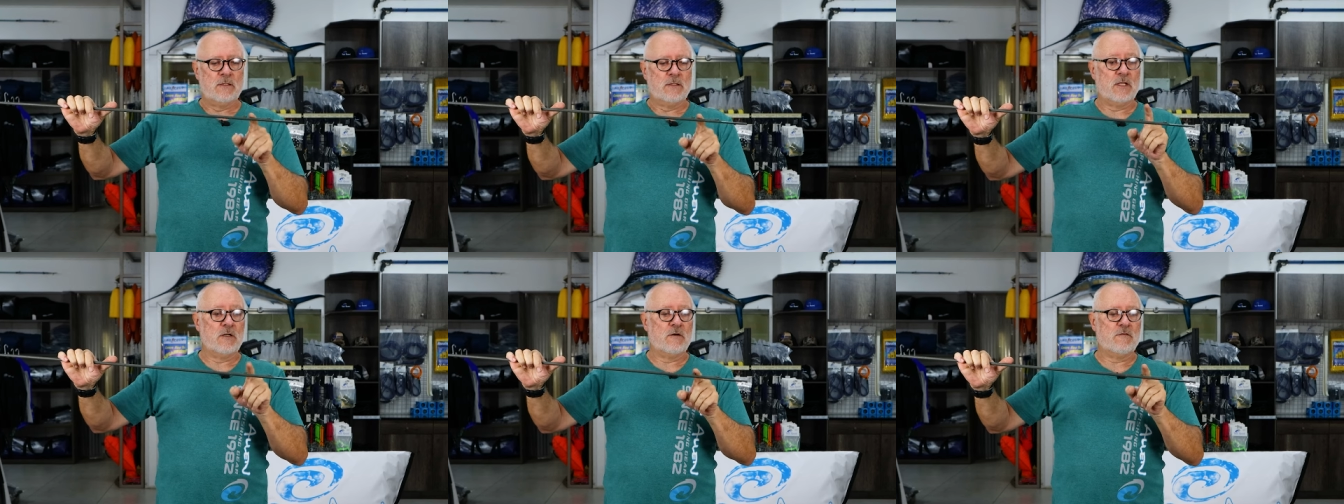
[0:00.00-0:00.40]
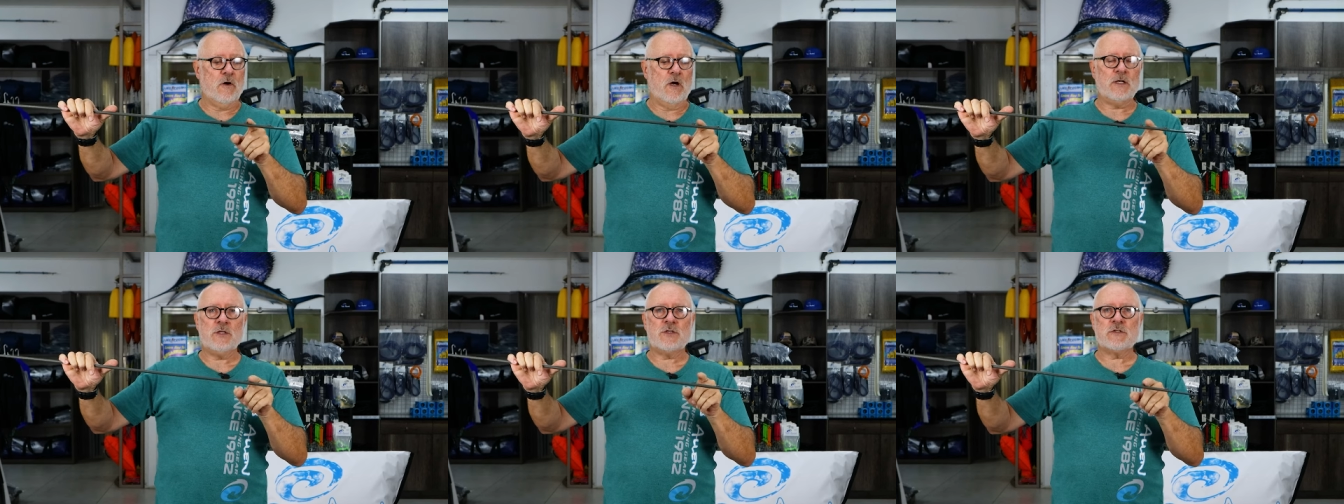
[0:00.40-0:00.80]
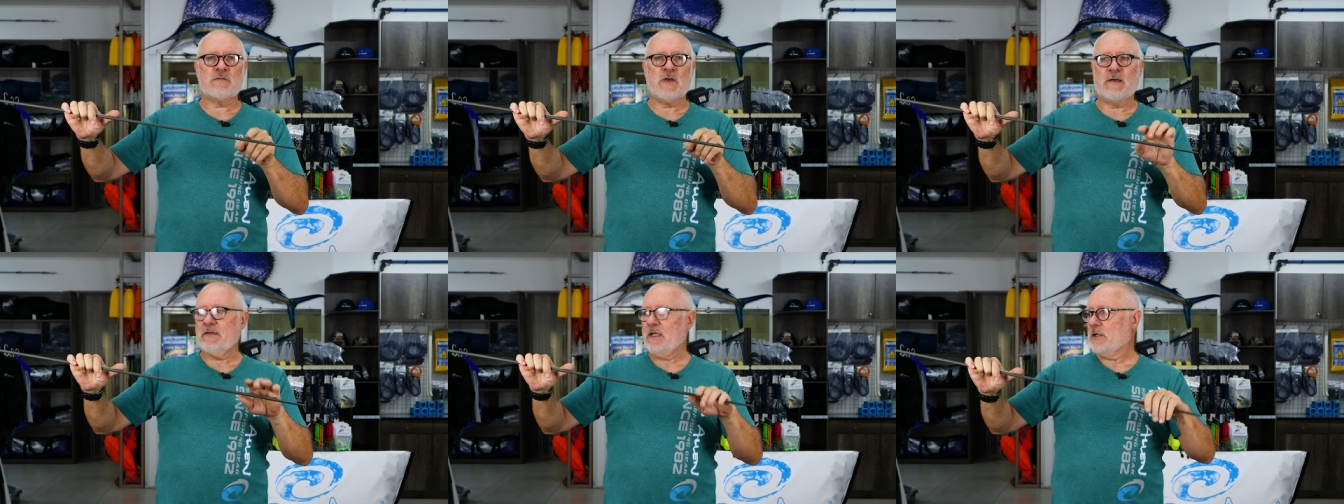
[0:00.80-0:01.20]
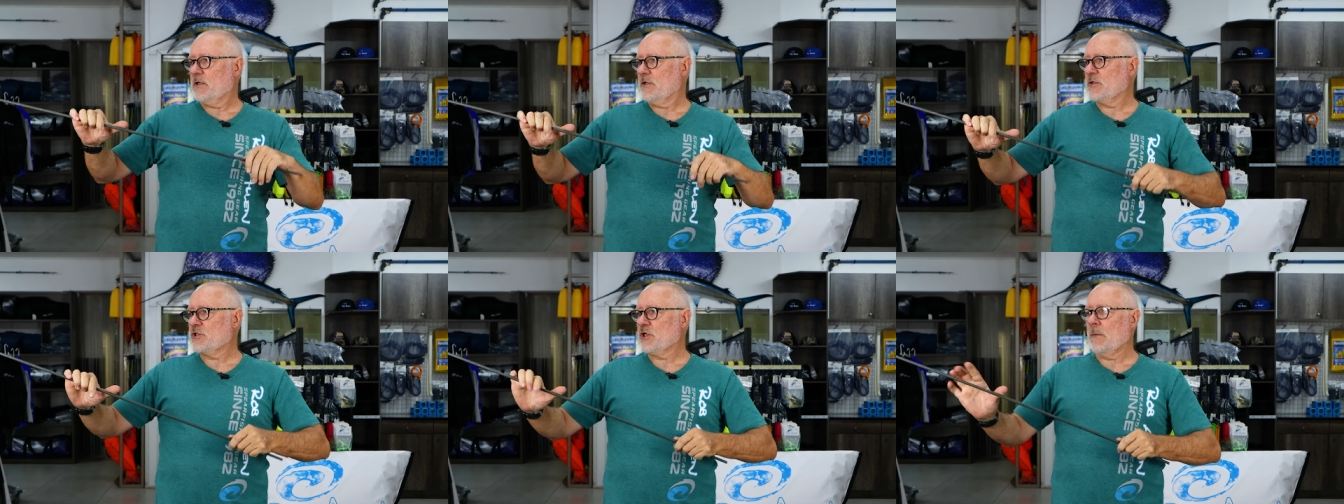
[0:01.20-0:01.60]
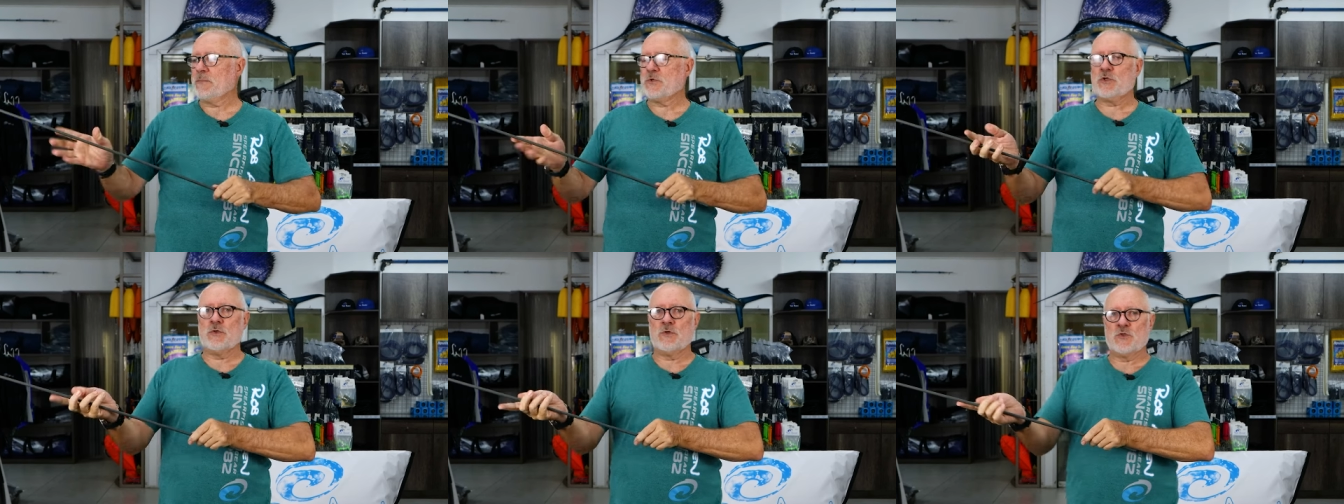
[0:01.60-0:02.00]
The advantage of having it on
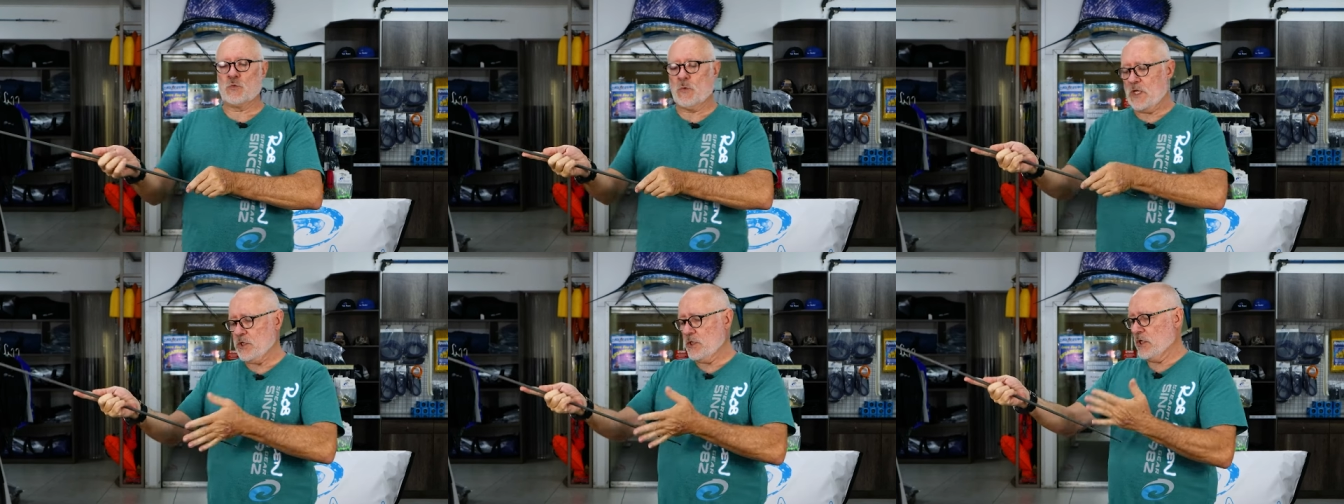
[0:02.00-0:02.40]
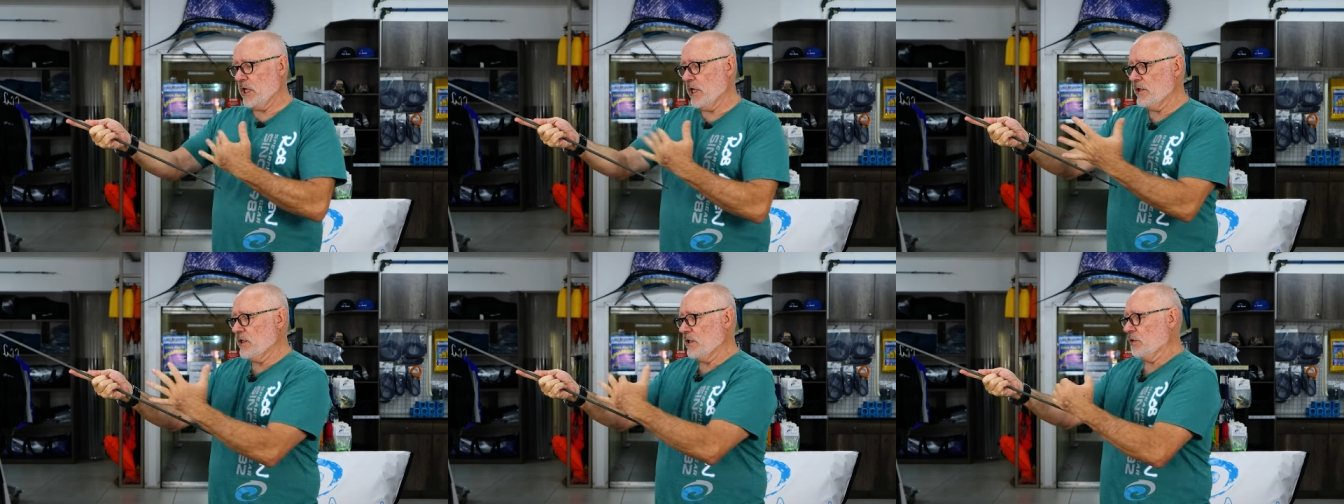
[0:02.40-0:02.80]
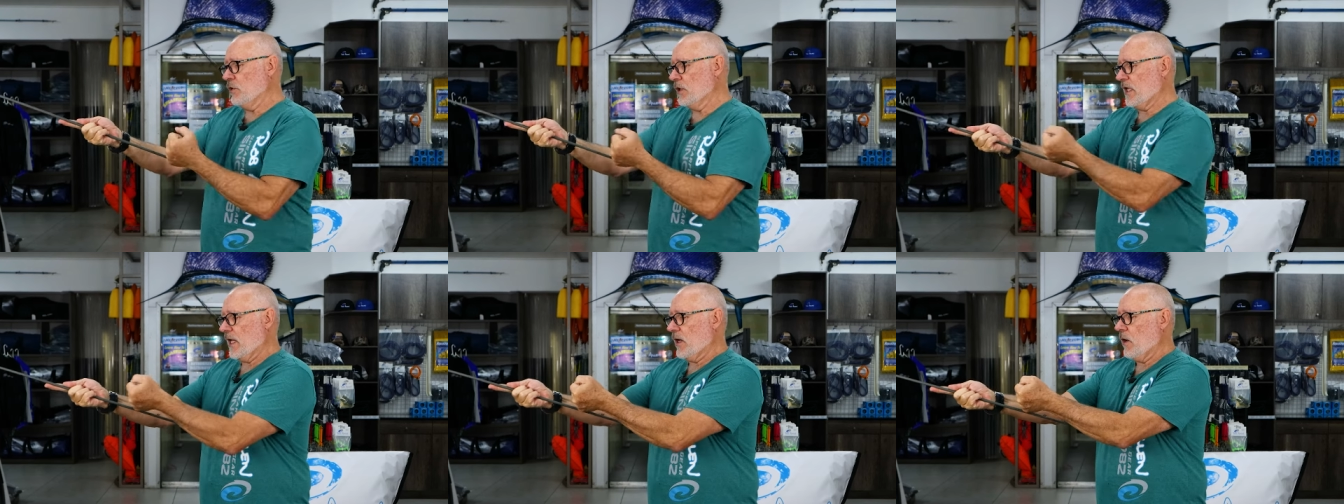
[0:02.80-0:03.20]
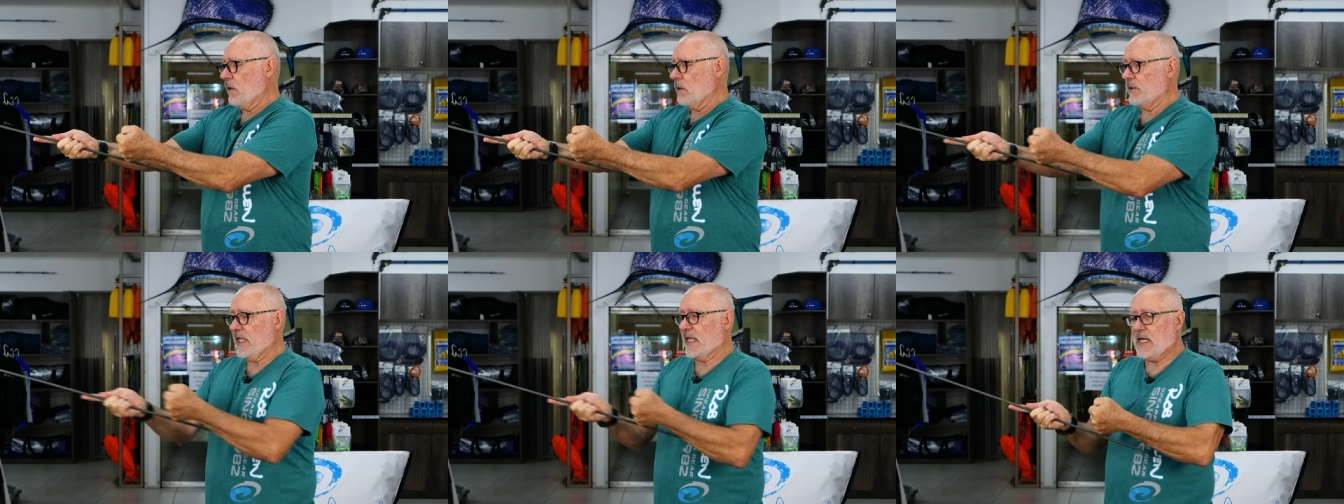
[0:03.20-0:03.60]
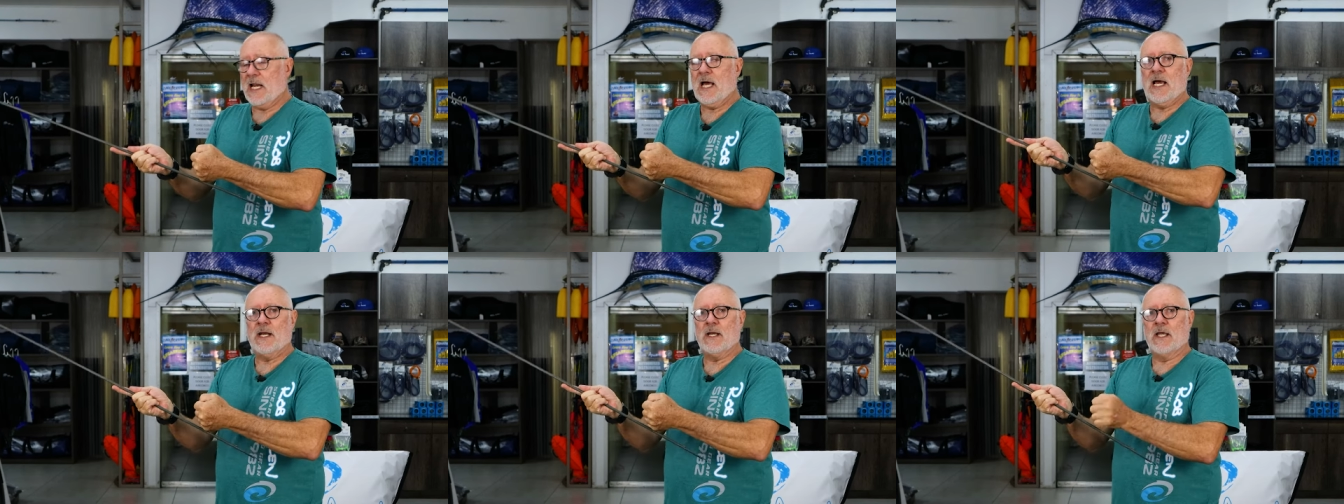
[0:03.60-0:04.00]
top too is when you're loading, you can hold that
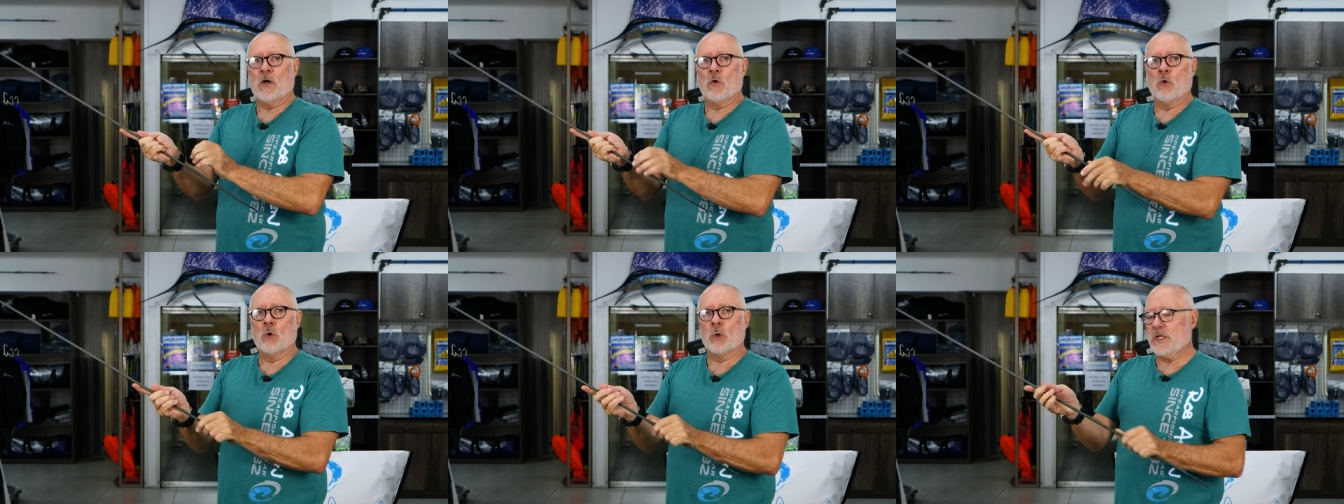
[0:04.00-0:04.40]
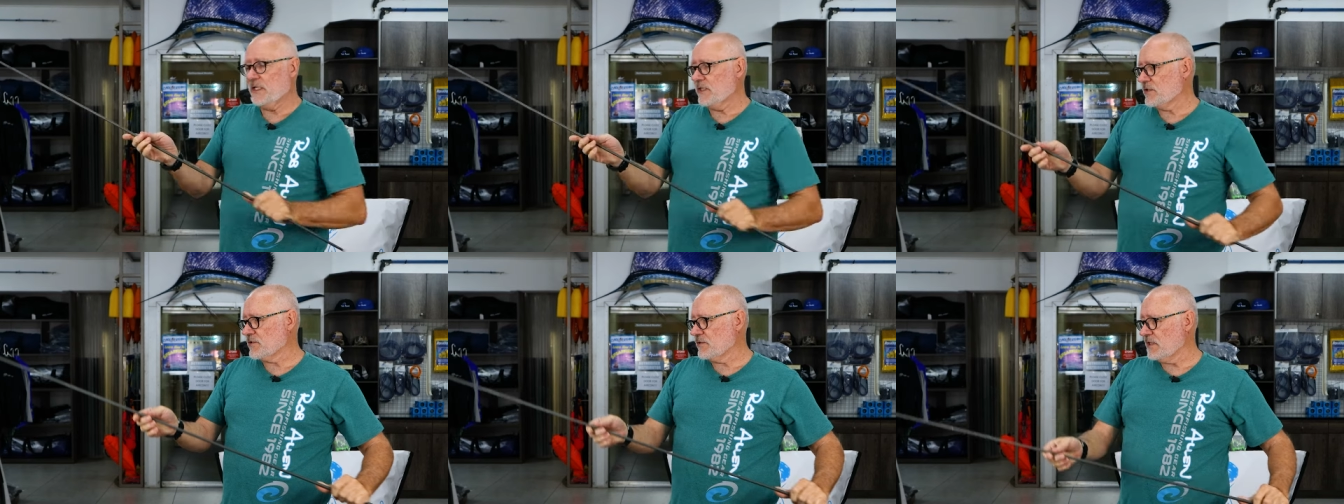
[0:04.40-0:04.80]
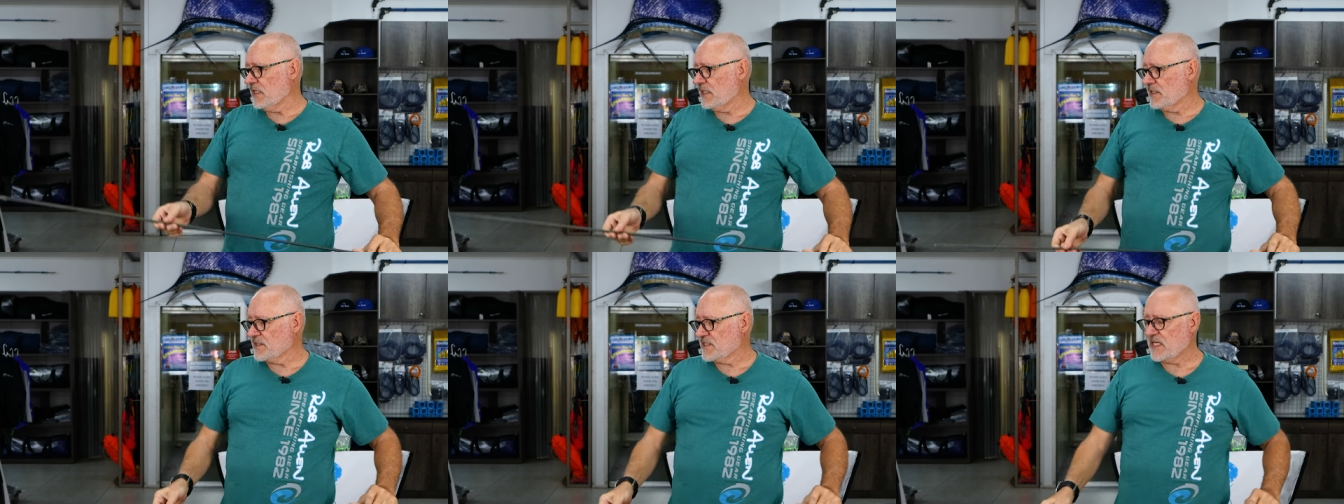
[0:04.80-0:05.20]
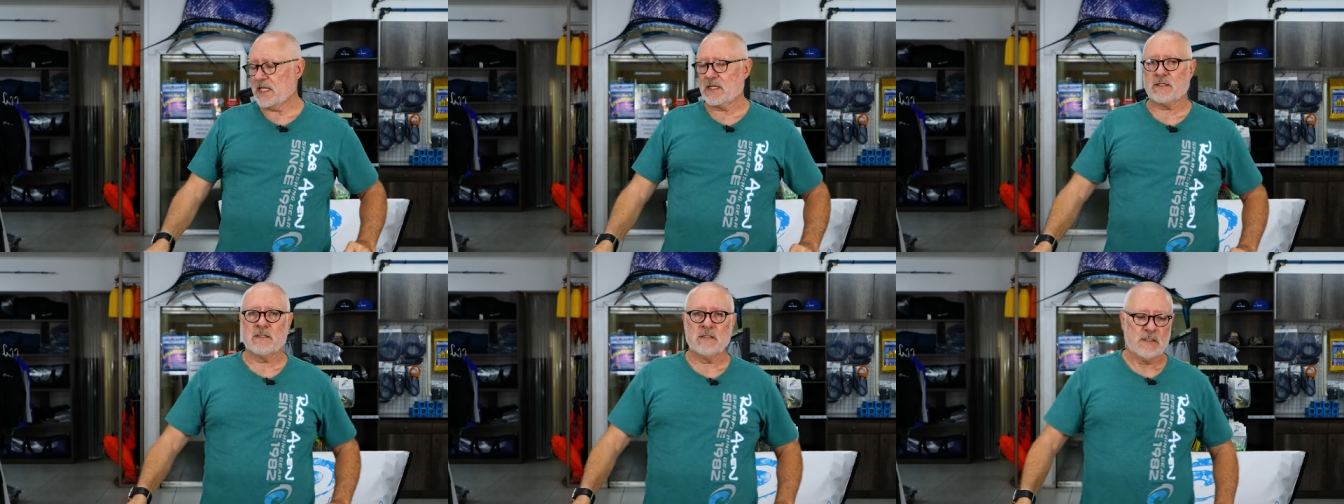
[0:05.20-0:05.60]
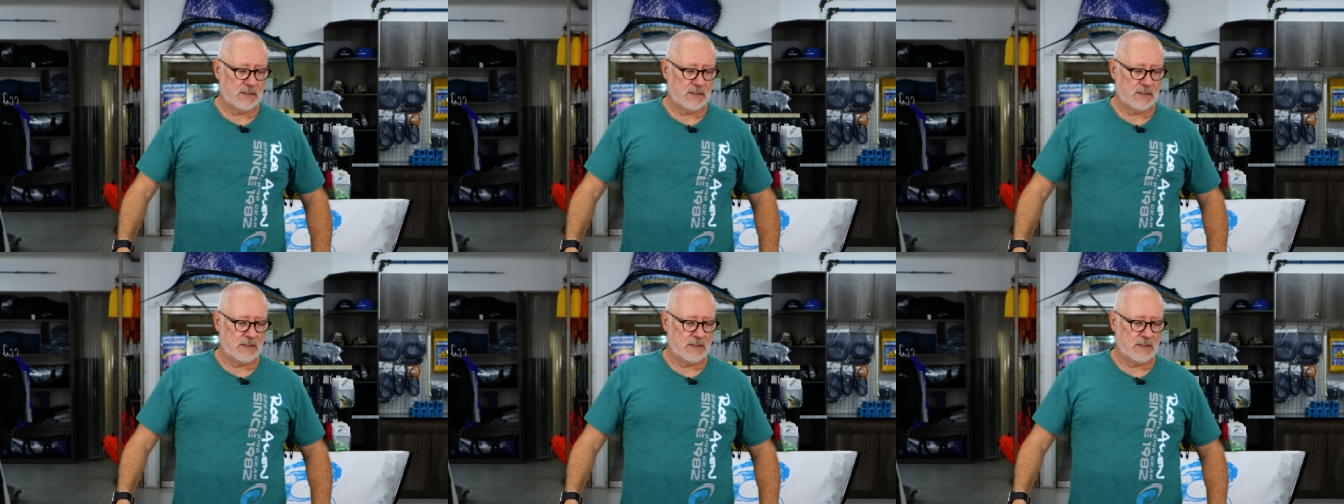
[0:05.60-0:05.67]
line and haul it into the cassette.